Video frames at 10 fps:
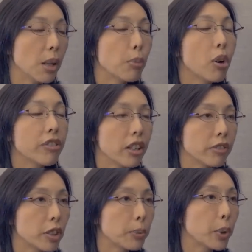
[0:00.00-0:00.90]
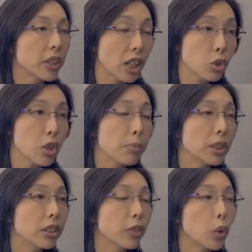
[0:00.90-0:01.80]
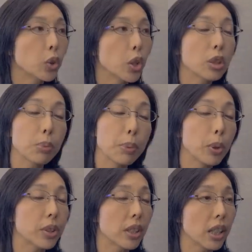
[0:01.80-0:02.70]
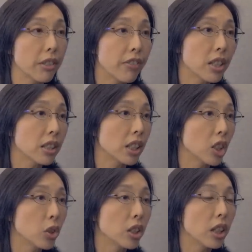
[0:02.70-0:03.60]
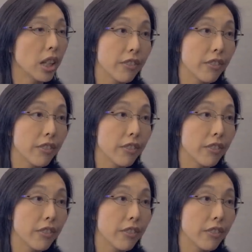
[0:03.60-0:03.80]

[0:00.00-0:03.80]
and more favorable tax treatments for those people that are investing into the